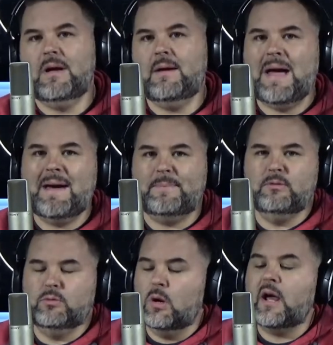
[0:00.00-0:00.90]
I'm
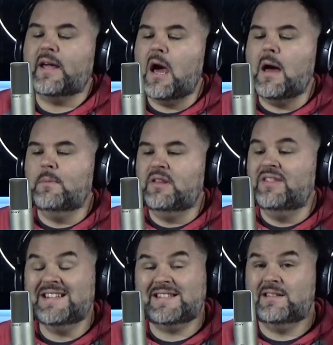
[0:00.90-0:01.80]
happy with what I got,
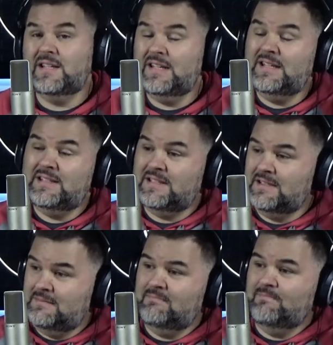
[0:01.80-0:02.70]
but this,
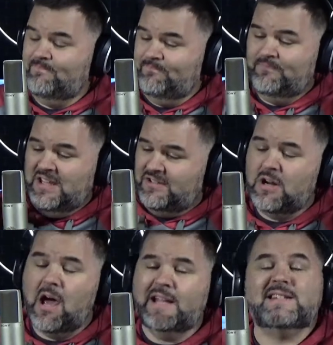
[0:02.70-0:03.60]
these, these
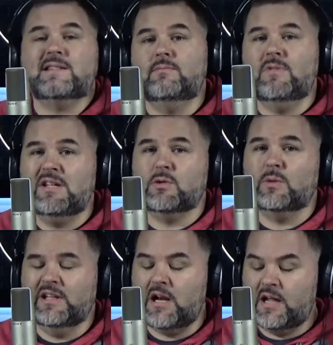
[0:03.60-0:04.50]
are nice. These are
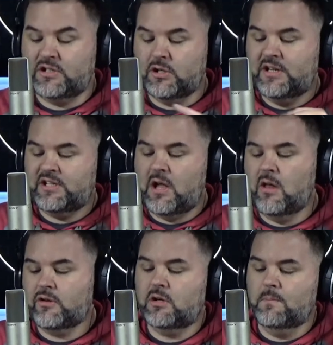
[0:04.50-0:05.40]
really nice. There is
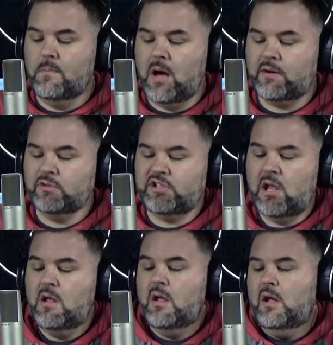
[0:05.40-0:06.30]
other models.
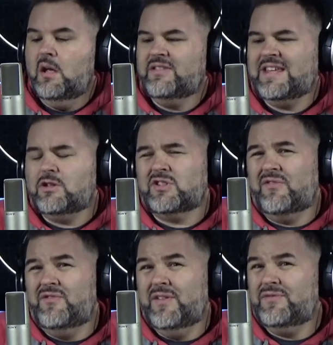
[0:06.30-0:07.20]
I think there's
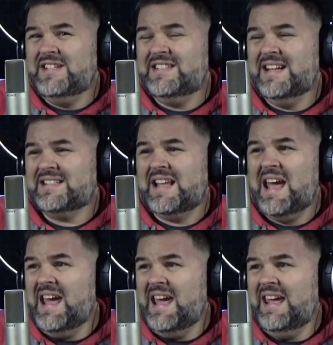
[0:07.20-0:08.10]
a fifty-six
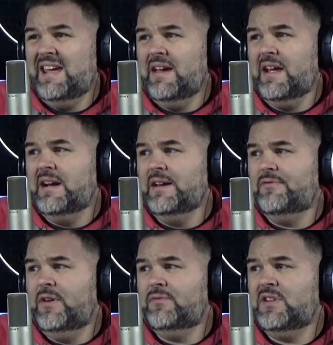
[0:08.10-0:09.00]
A and
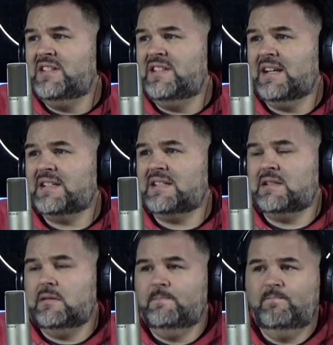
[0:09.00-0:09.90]
a
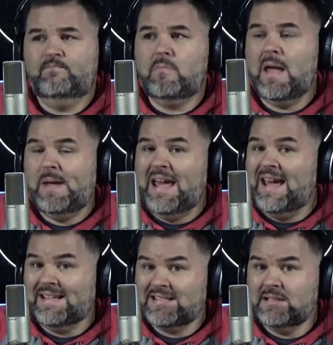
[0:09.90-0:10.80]
fifty-six, maybe
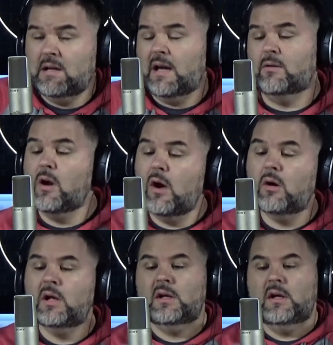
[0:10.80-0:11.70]
S. I don't know.